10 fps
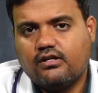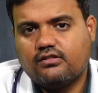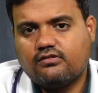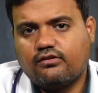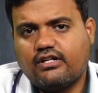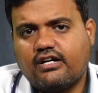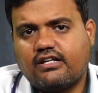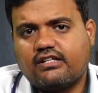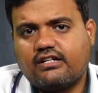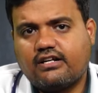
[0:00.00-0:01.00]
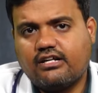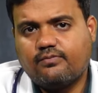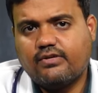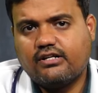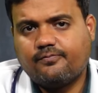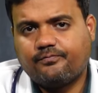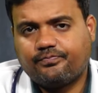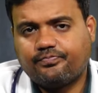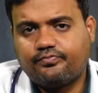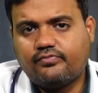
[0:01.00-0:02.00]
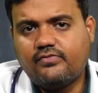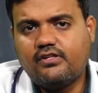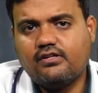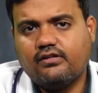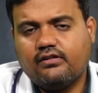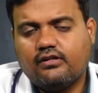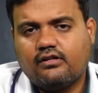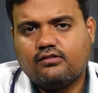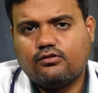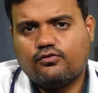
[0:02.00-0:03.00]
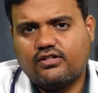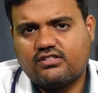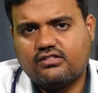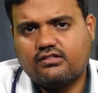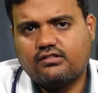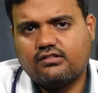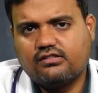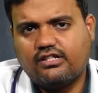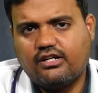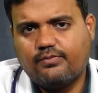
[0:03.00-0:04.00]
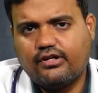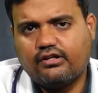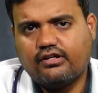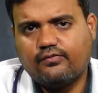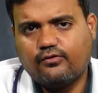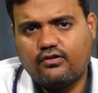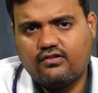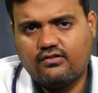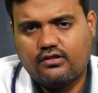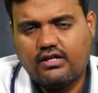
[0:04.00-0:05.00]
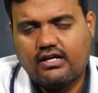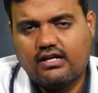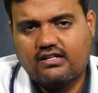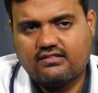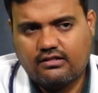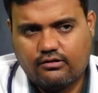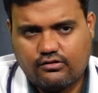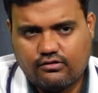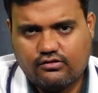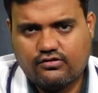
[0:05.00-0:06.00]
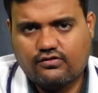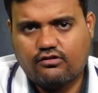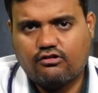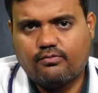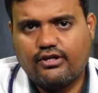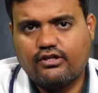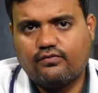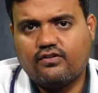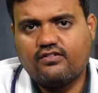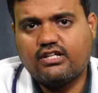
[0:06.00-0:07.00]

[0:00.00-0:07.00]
So regarding the treatment, so first uh, treatment involves as osteosarcoma it involves